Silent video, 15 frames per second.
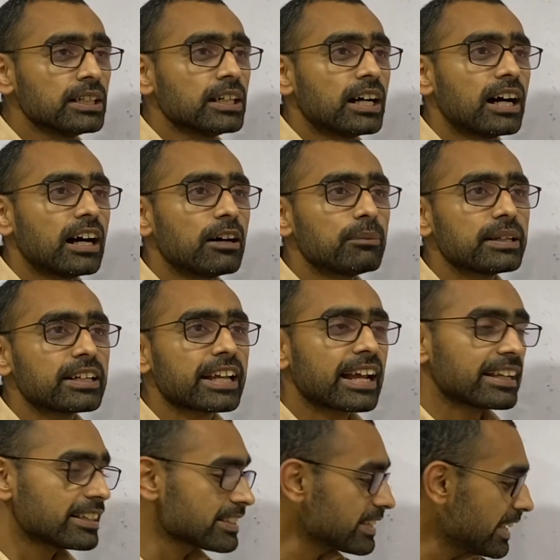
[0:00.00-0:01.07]
but
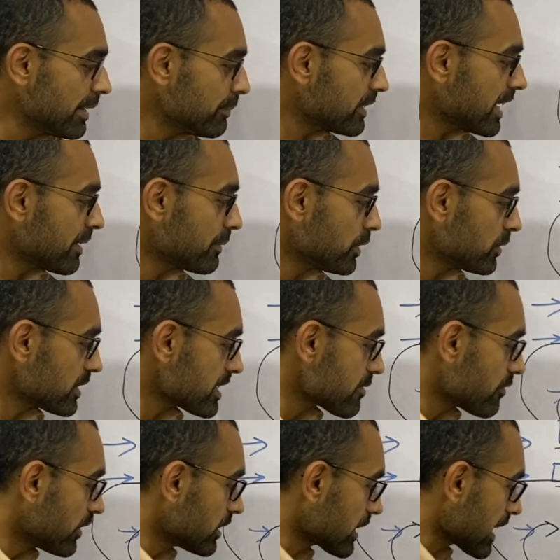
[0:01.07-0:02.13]
at the same time, the
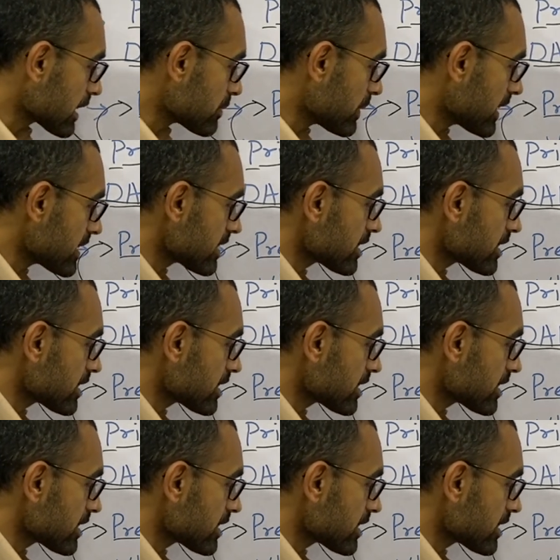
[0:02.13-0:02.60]
work experience